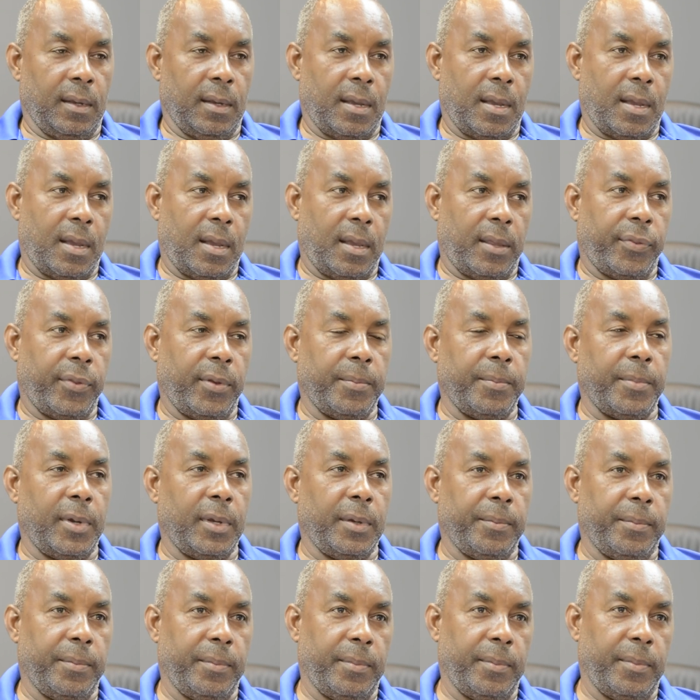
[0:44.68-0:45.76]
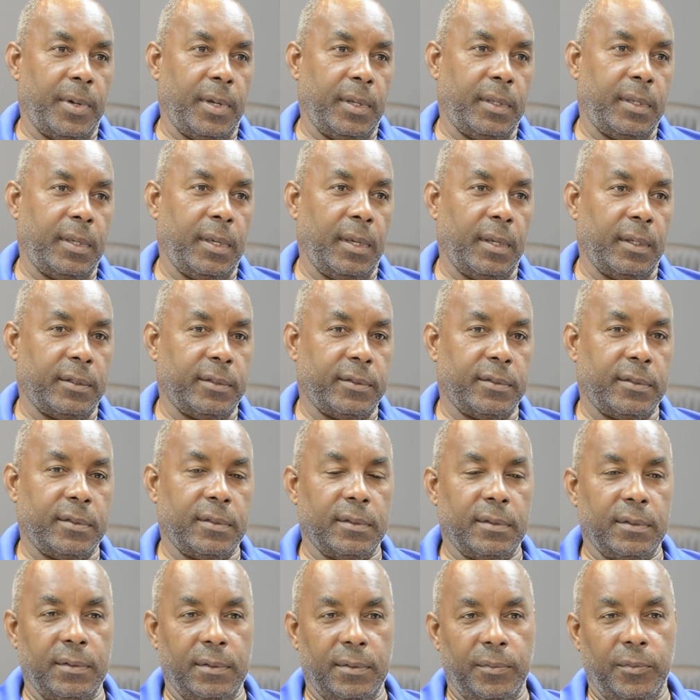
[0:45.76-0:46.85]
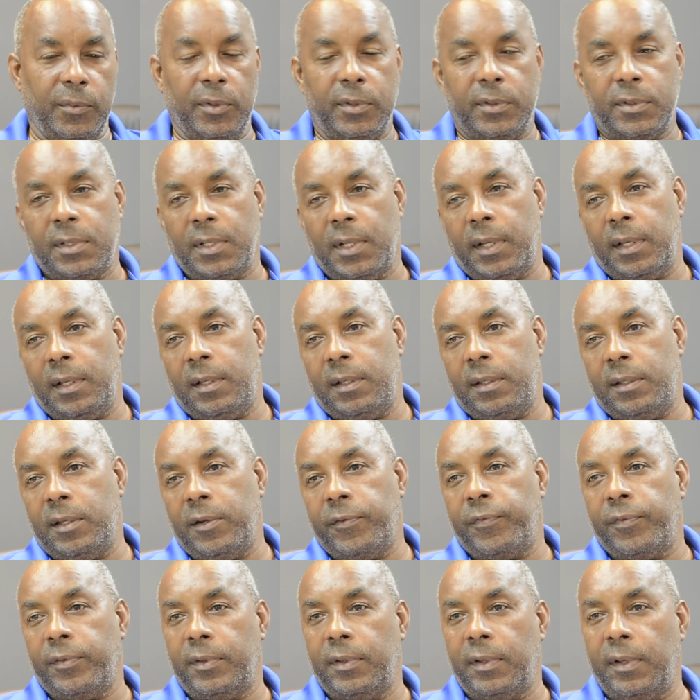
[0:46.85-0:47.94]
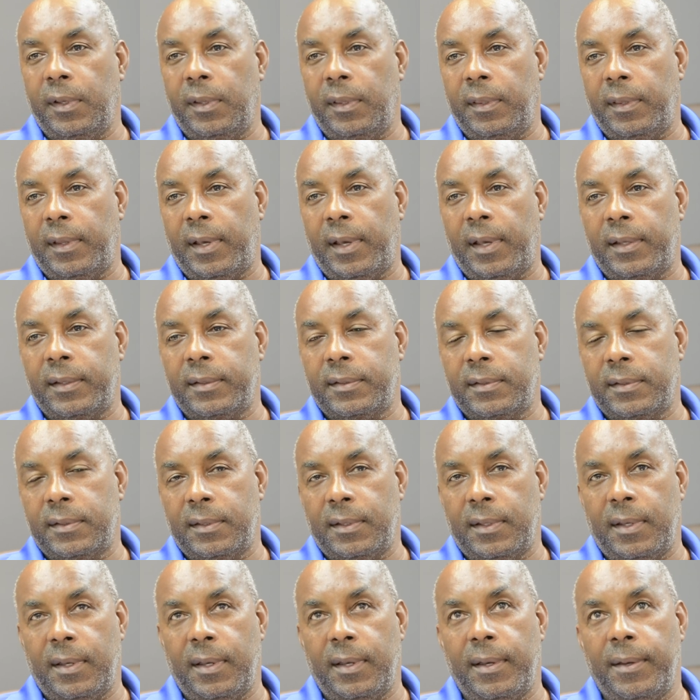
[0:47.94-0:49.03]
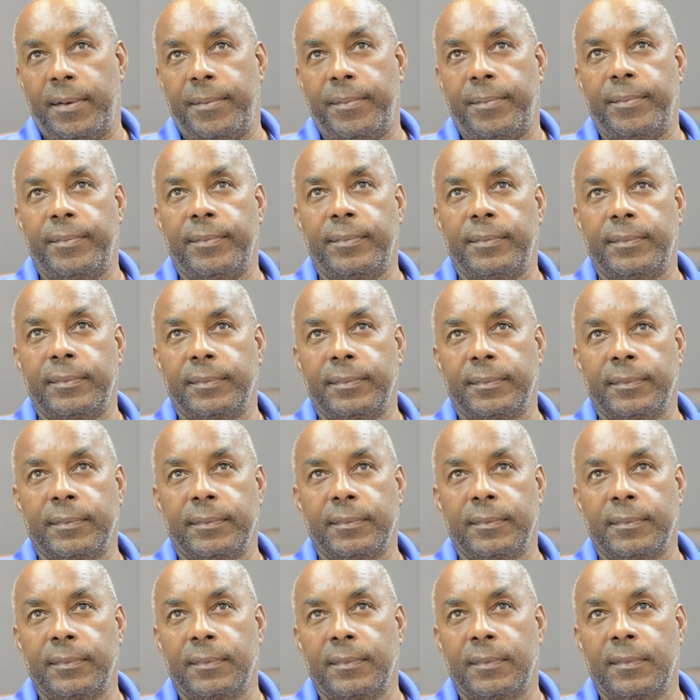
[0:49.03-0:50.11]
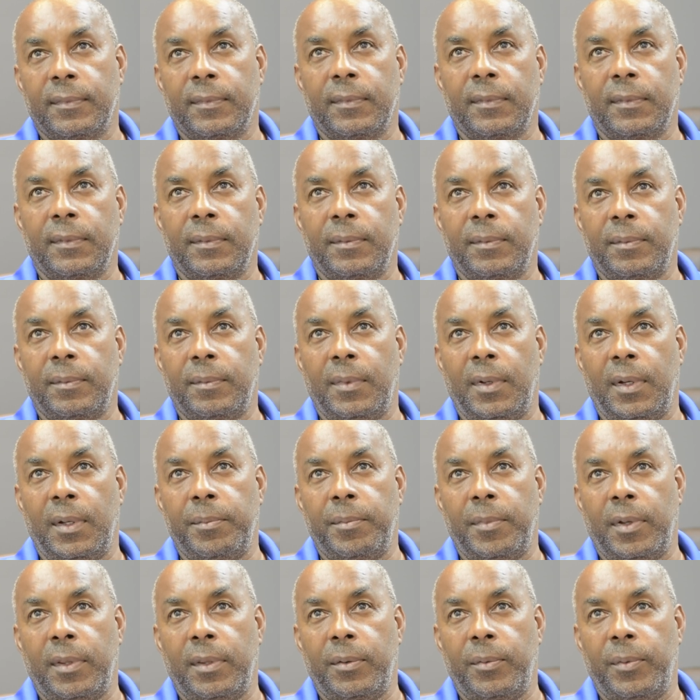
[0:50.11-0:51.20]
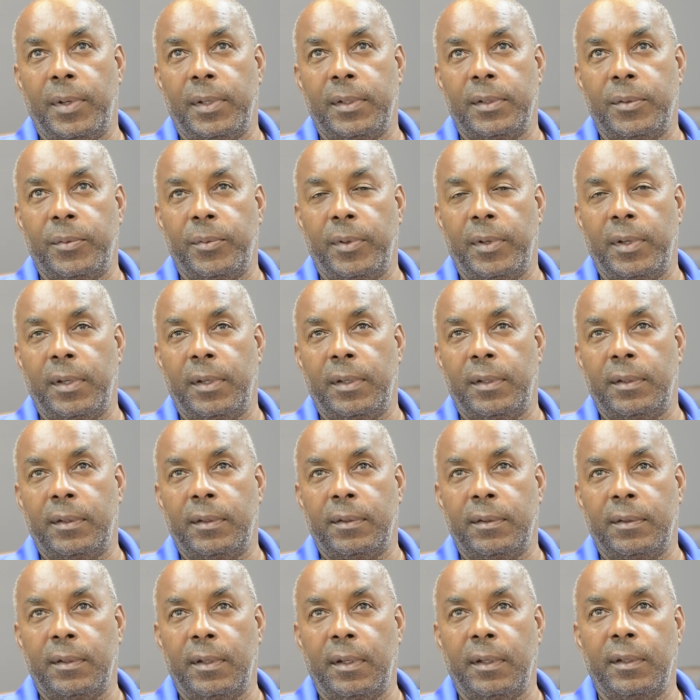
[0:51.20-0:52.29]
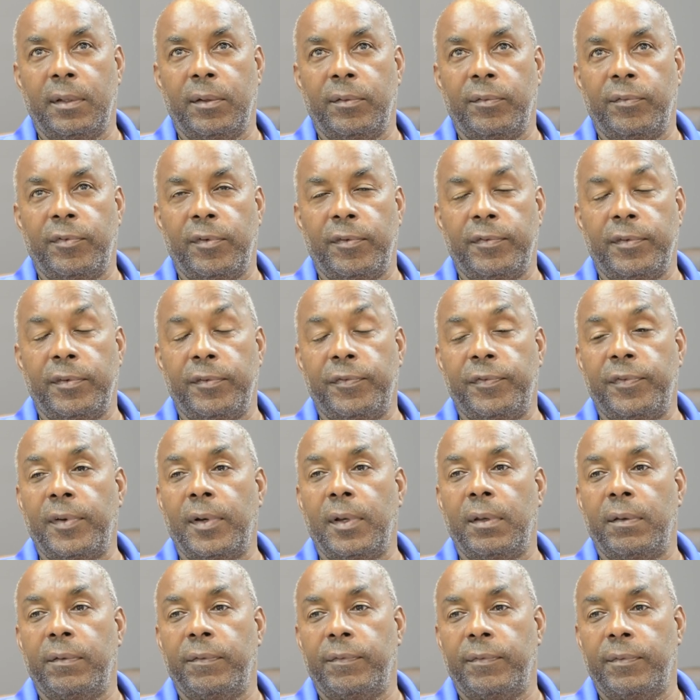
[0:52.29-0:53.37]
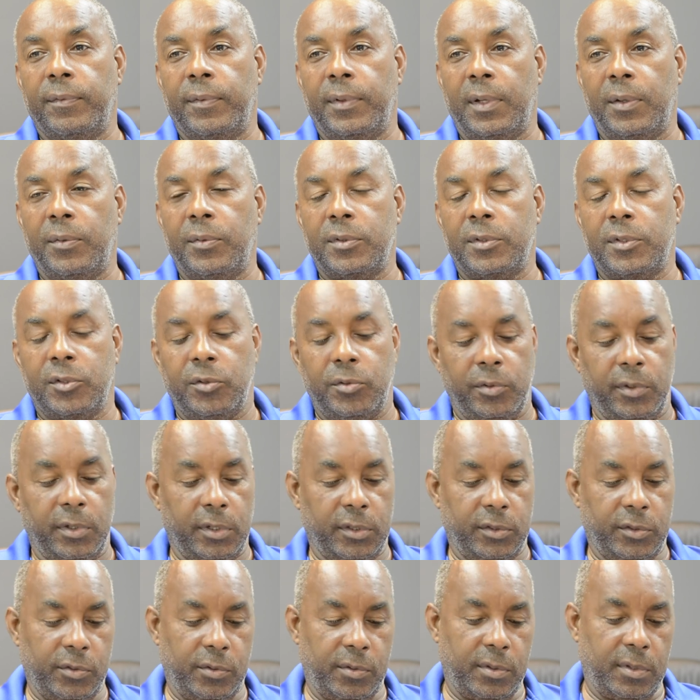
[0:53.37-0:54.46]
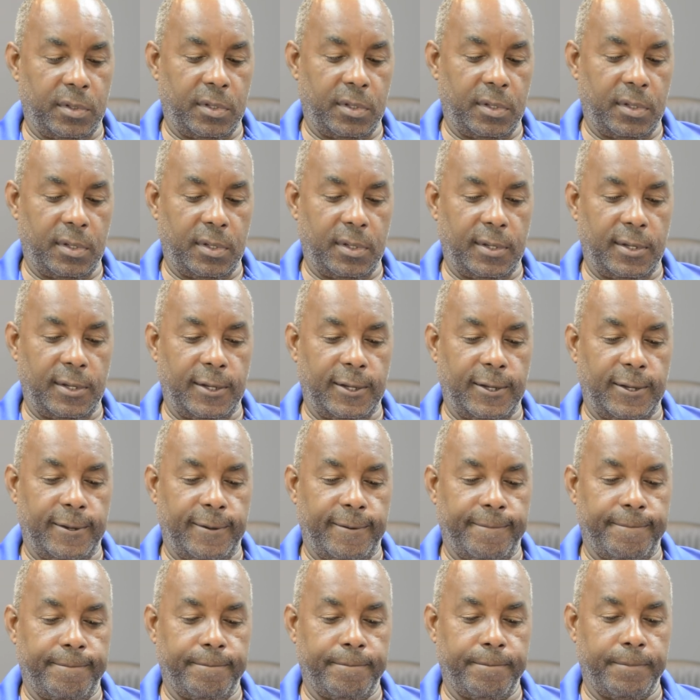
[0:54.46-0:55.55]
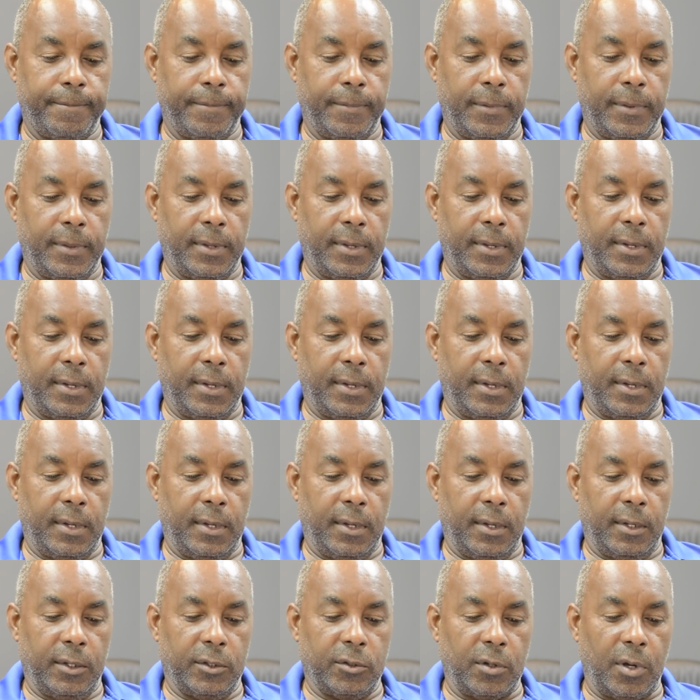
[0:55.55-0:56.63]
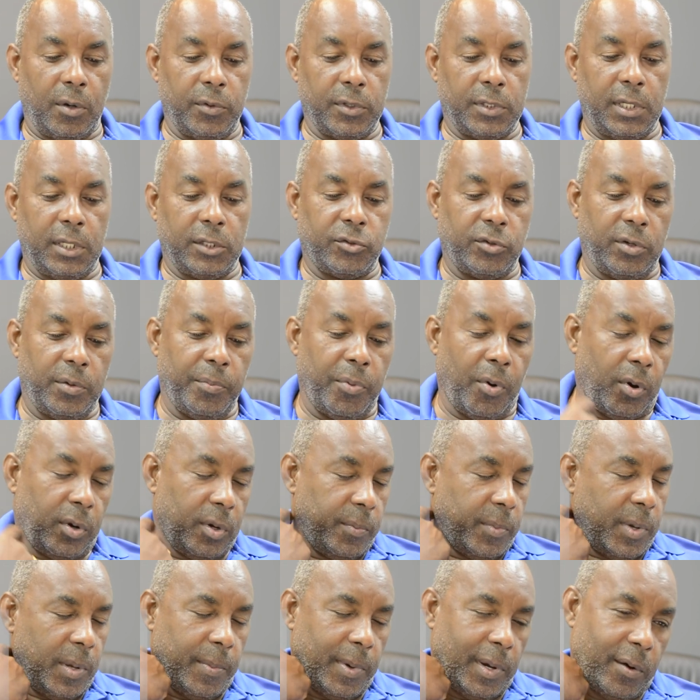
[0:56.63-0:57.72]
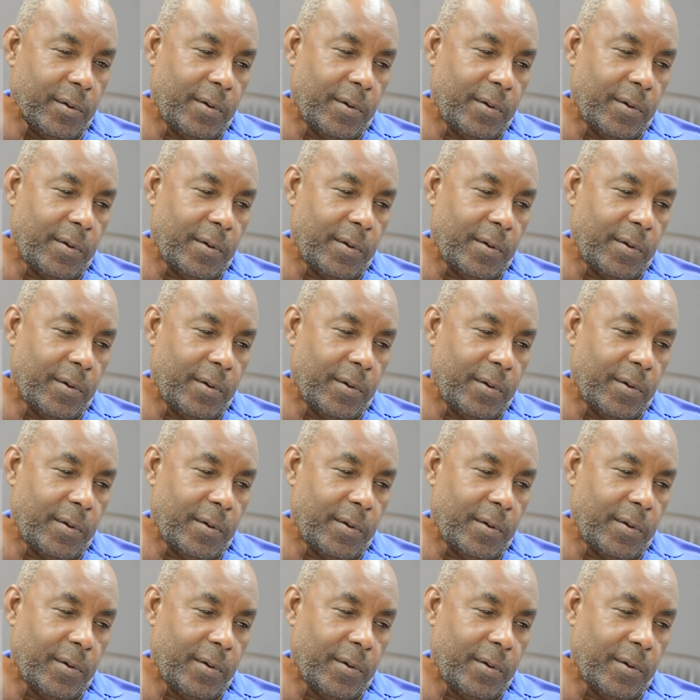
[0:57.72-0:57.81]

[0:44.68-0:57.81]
I think my my case was slightly different in that. Um, my mother went away in 1955 when I was two years old. Um, so I was literally brought up by my